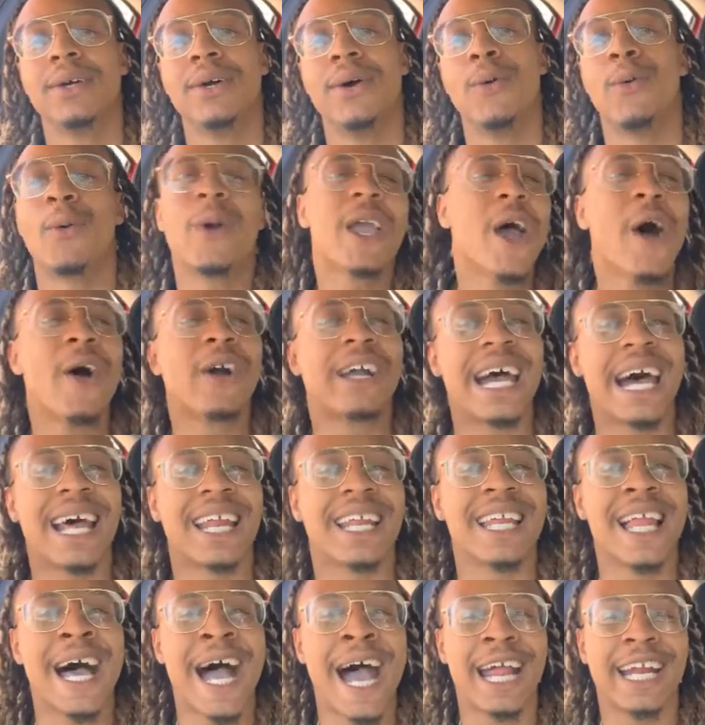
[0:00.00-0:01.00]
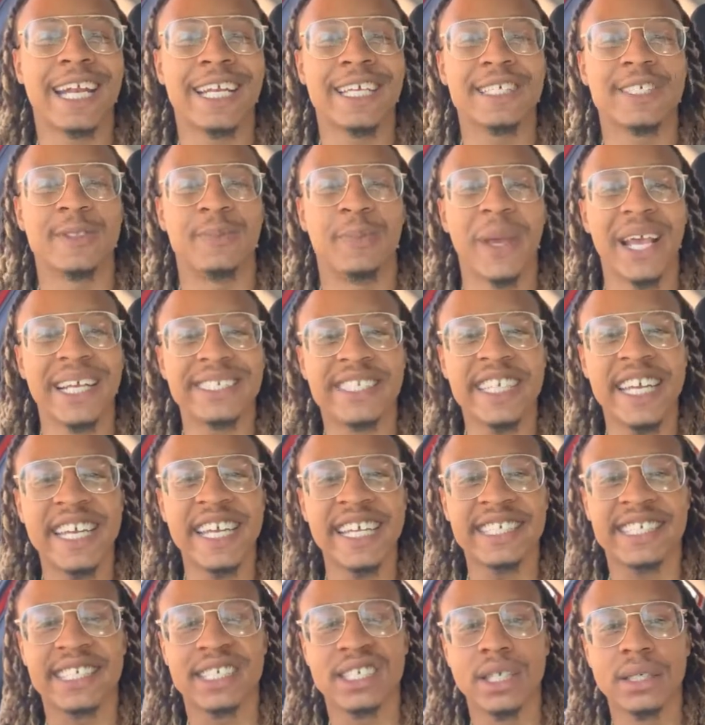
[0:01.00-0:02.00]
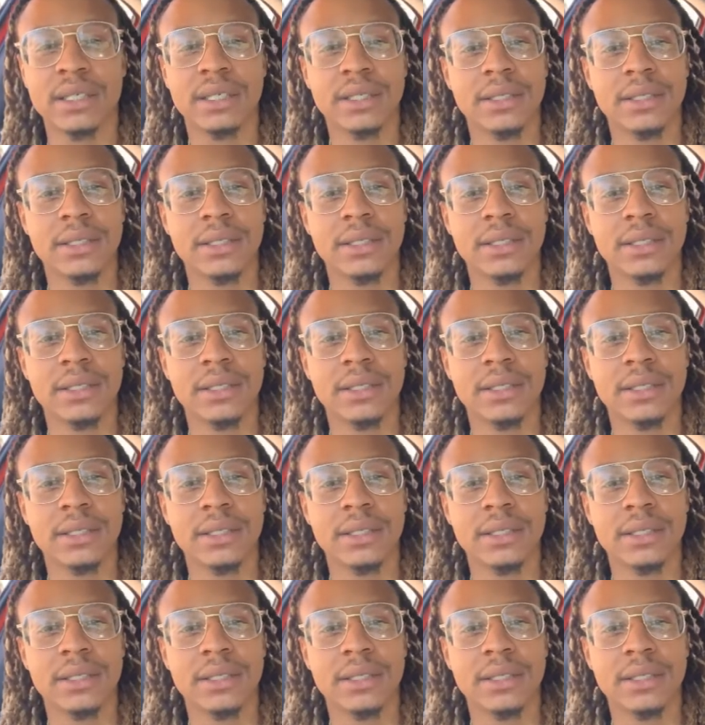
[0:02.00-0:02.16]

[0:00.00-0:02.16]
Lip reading: We don't got a lot of these bitches.